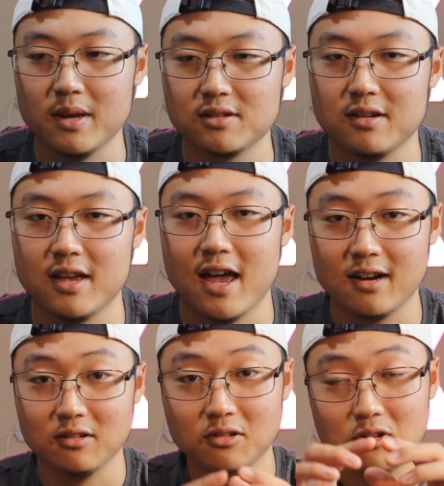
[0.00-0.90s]
Basically, it had
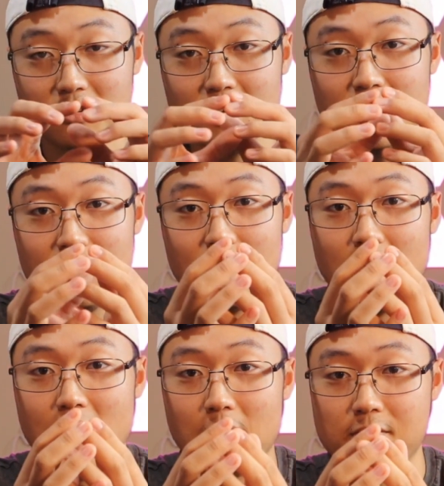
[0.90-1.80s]
a little
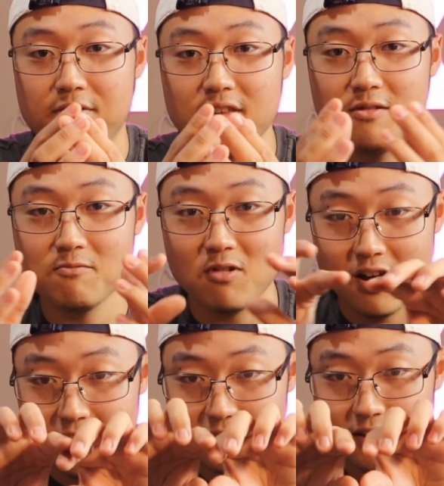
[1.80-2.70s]
thin
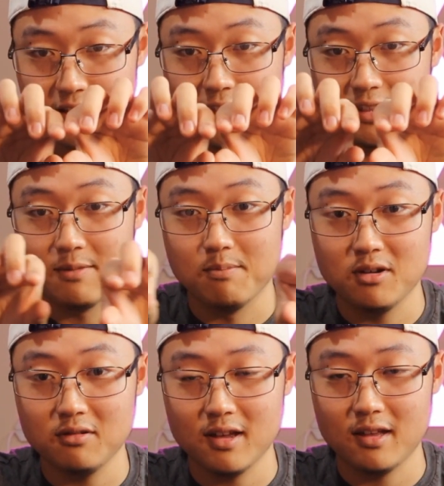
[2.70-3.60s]
rod at the
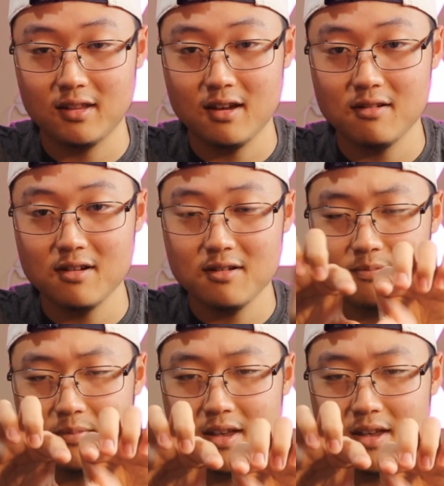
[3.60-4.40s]
middle at the area,